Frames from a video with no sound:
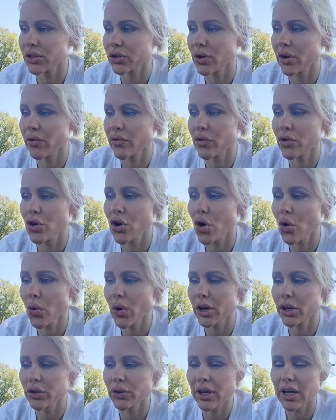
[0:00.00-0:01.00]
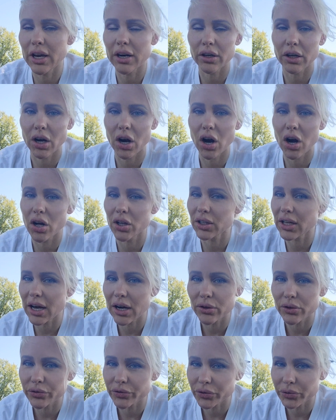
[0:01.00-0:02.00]
You have no one, you can't call
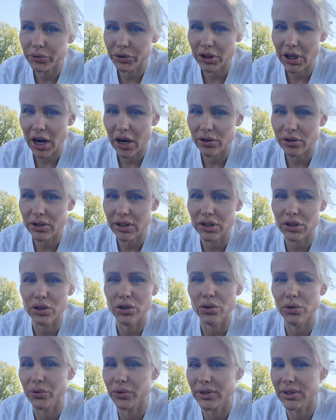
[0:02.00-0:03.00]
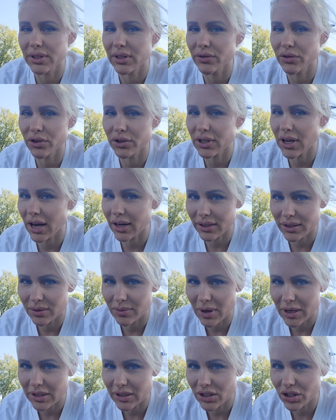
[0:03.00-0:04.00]
out from your house, like you don't receive your text
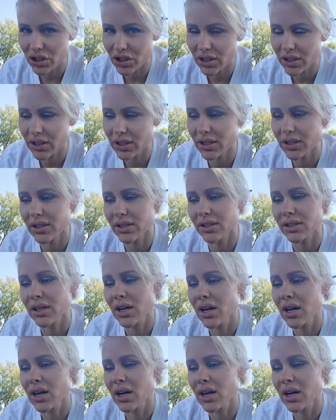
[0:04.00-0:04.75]
messages,